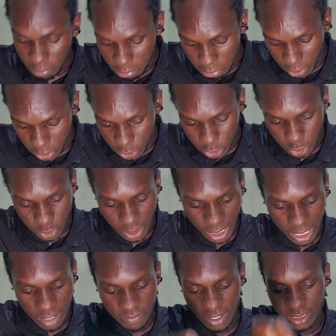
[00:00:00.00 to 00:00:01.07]
But
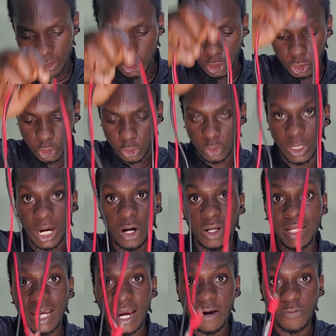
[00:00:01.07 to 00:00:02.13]
I have an issue. I
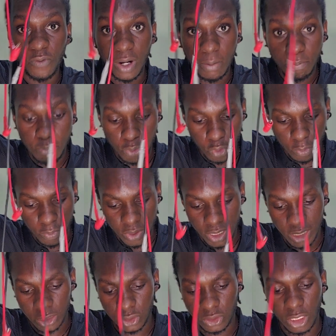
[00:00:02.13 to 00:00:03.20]
only have one probe
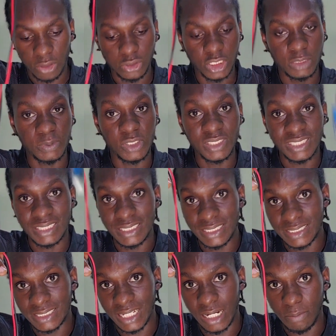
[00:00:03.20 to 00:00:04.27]
here, so I'll just be using
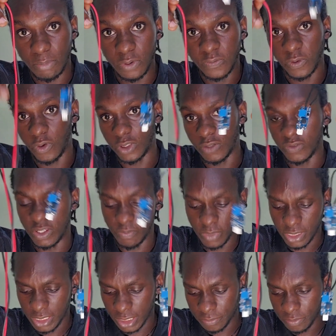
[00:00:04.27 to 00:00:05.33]
this cable for one of the
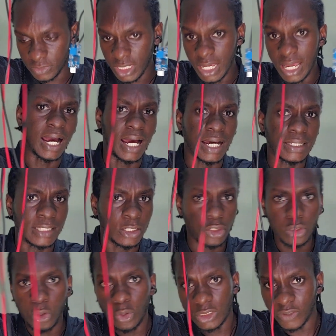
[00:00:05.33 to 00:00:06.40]
meter. And I don't
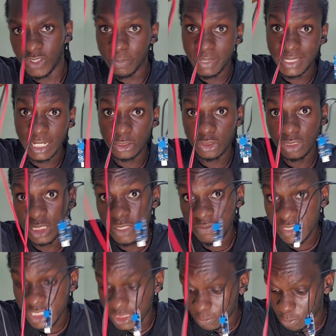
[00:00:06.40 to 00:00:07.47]
know which of the meter to give
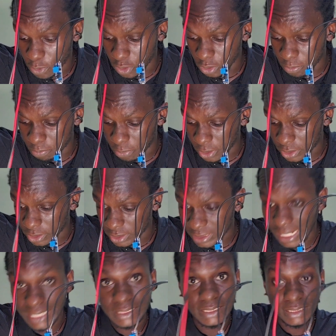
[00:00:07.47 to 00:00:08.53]
this probe, but
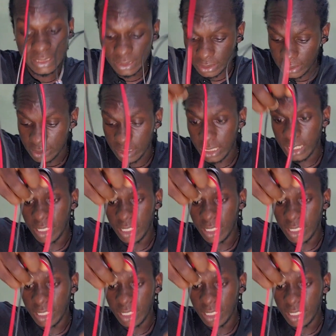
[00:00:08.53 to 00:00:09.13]
as it is,